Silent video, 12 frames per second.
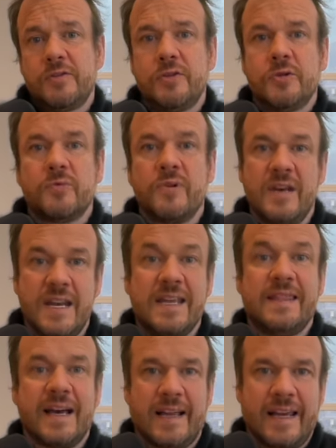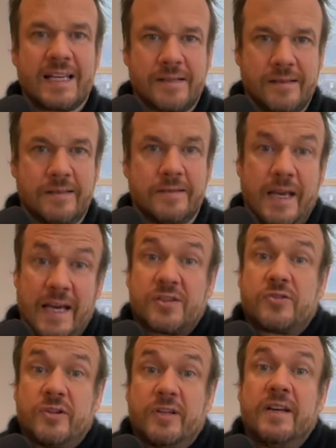You don't need that
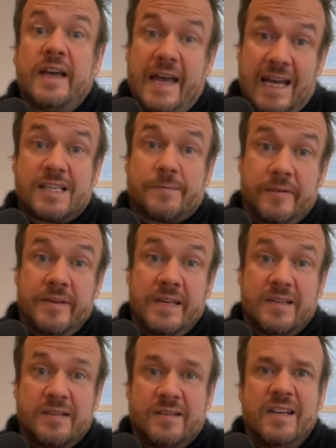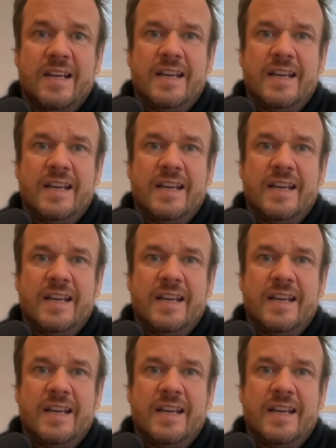extra explanation.